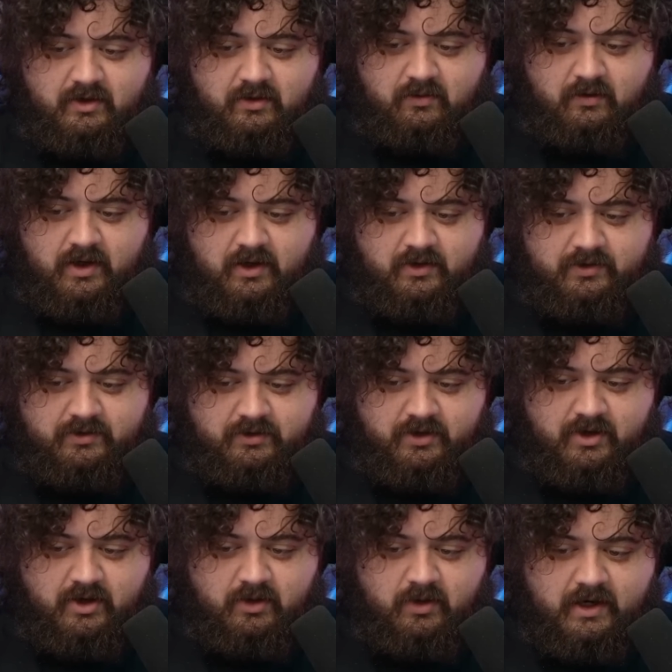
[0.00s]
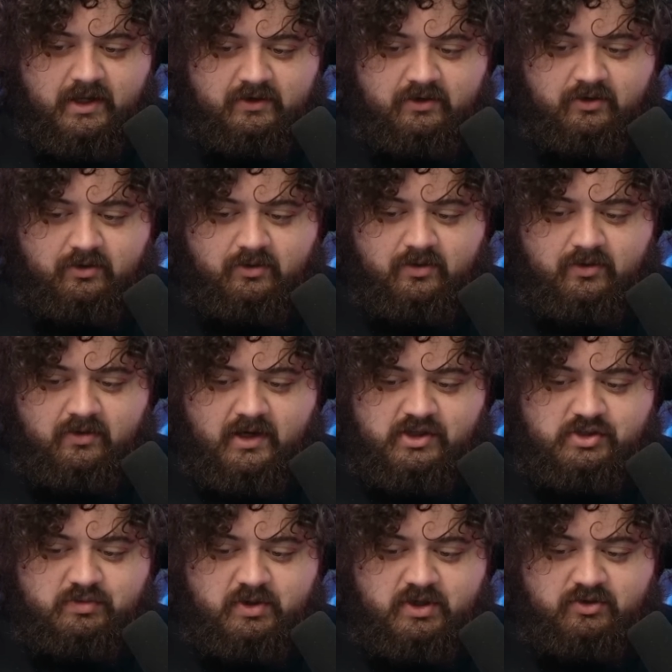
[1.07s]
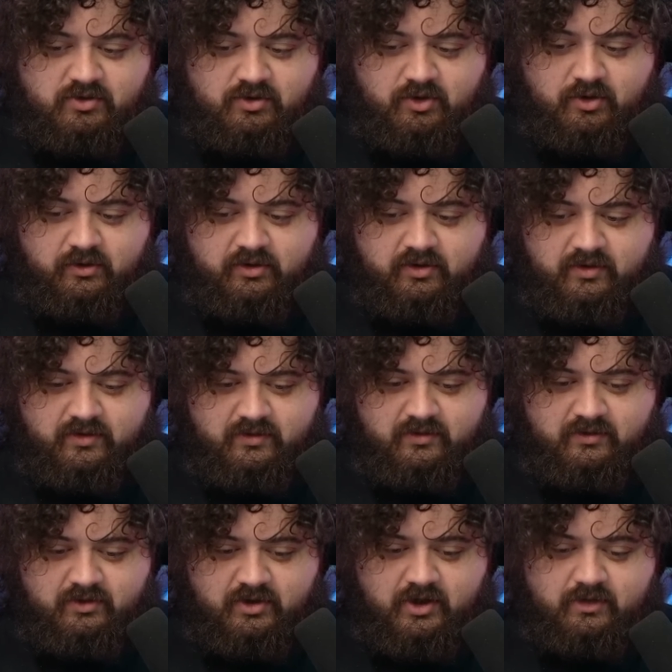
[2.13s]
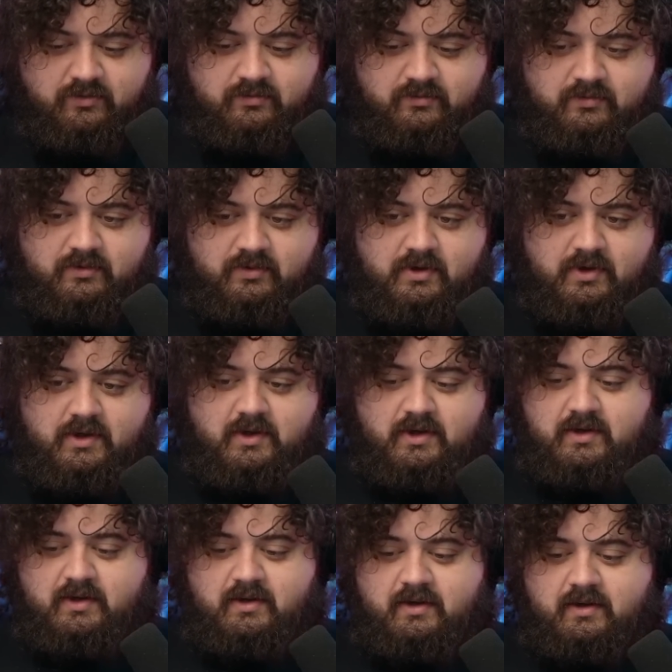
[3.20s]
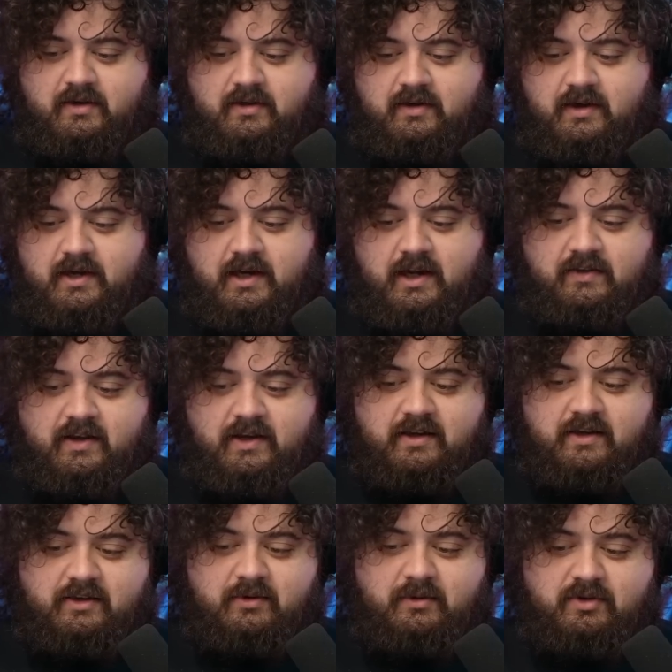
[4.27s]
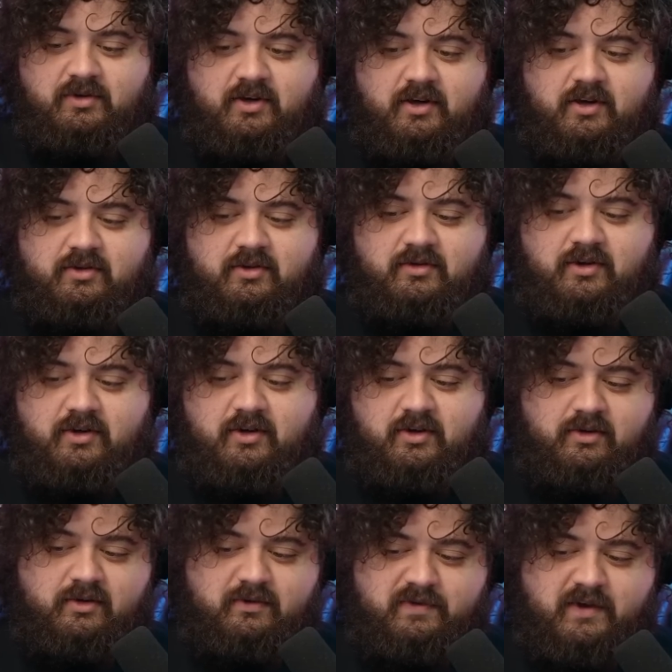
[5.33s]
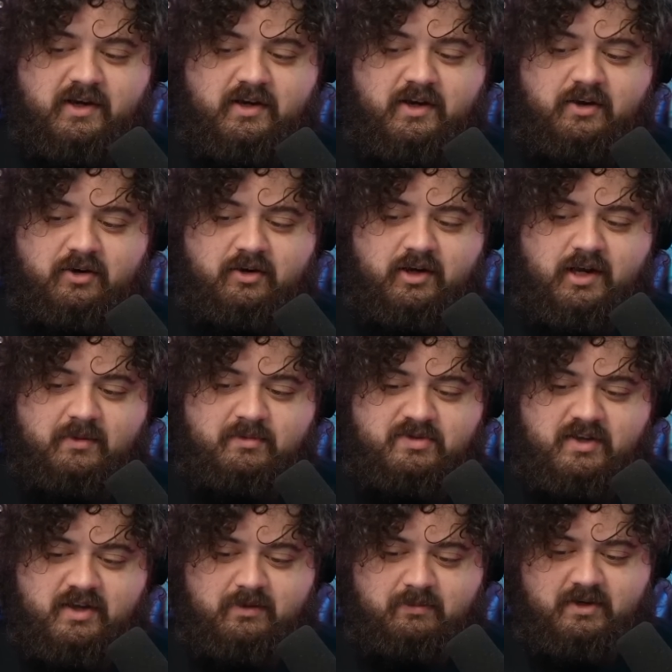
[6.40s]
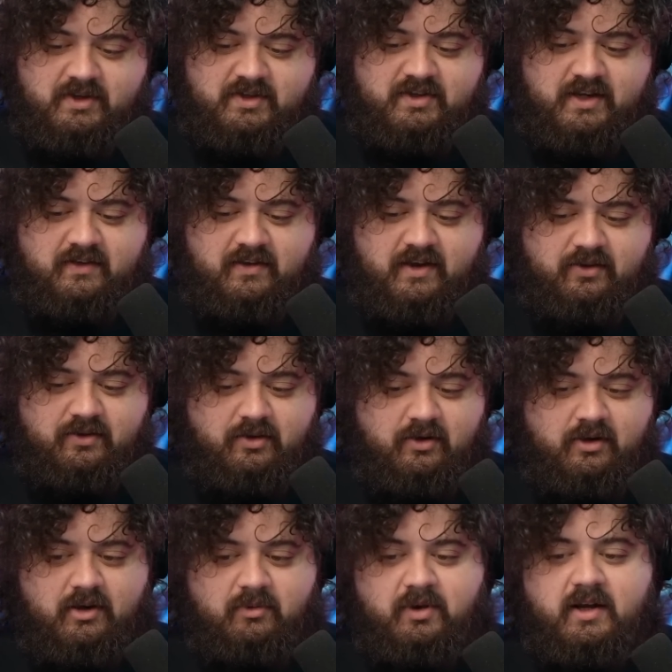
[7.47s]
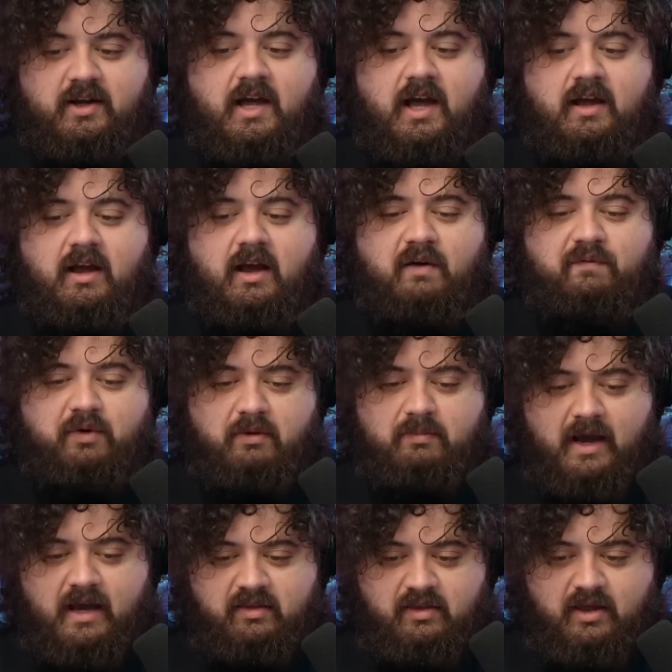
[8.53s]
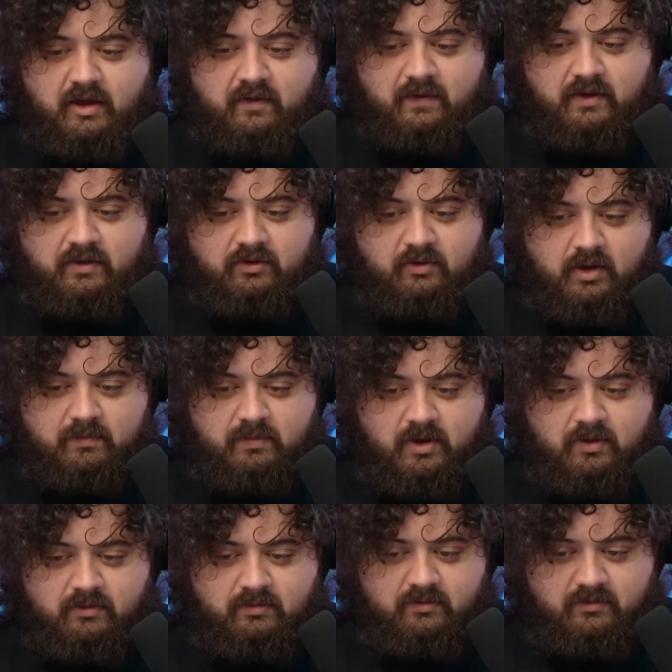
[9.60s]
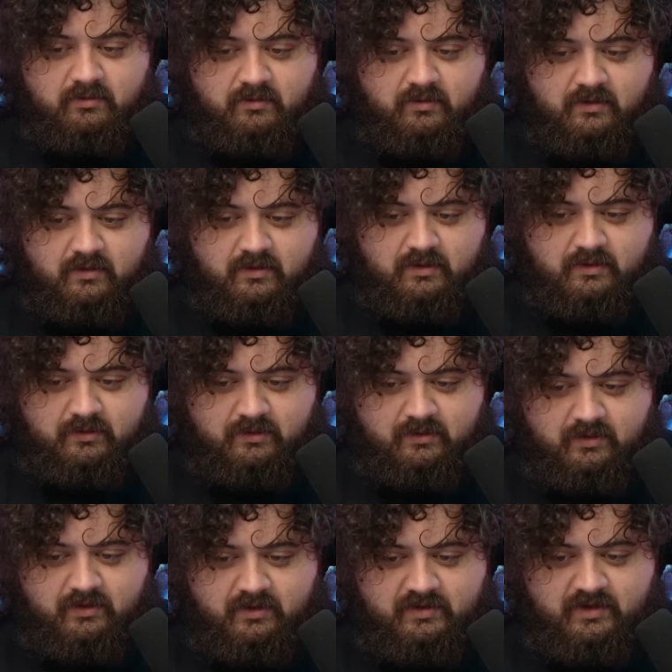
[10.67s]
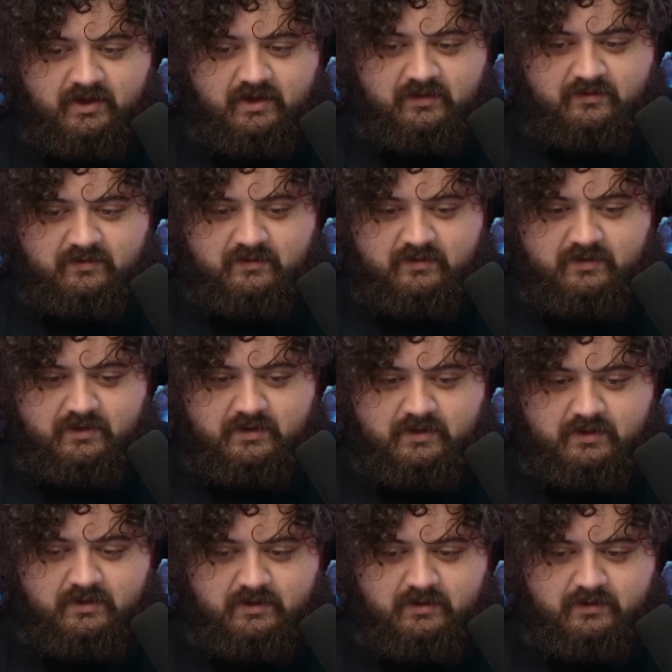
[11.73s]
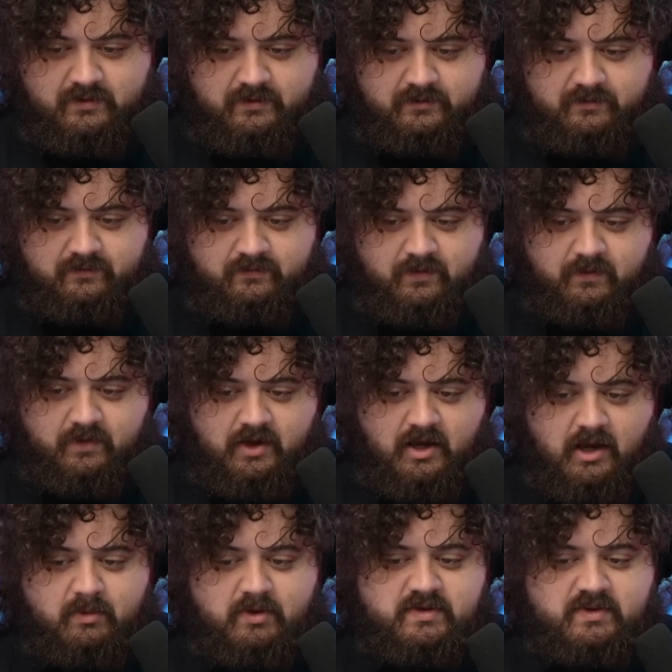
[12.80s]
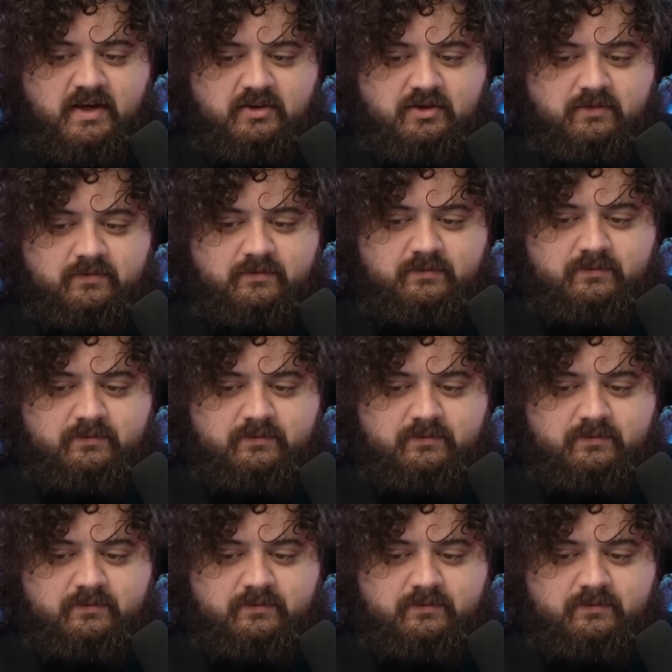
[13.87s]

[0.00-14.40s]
Well, you know what I do? I speak truth, dude. And I think you know what they're going to do? They're going to do a fucking Hunger Games thing. I'm going to say that, and they're all going to be like, I offer myself as tribute, is what they're going to say from the comment section.